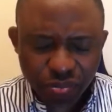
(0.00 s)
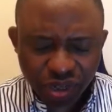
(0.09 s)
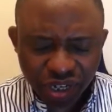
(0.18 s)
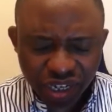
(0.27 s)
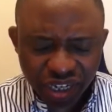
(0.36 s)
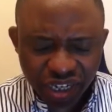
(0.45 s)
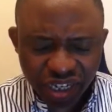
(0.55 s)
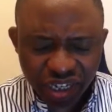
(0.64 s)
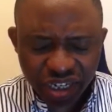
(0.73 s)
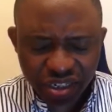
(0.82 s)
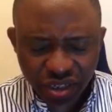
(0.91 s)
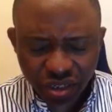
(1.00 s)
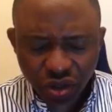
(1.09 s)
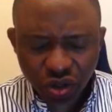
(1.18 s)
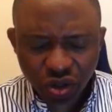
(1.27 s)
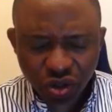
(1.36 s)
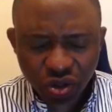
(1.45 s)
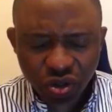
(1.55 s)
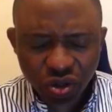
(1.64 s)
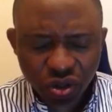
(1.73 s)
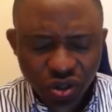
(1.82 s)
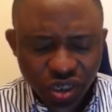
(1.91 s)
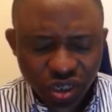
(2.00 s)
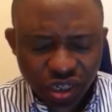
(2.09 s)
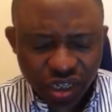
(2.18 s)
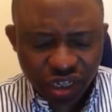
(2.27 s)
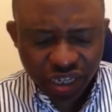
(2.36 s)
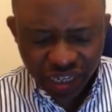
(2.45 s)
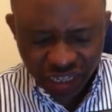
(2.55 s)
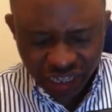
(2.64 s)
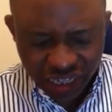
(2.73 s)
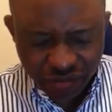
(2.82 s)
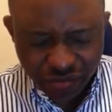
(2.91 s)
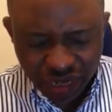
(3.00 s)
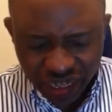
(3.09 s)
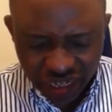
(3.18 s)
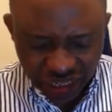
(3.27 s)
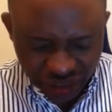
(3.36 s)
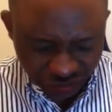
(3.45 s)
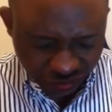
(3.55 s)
Praise the Lord. Amen.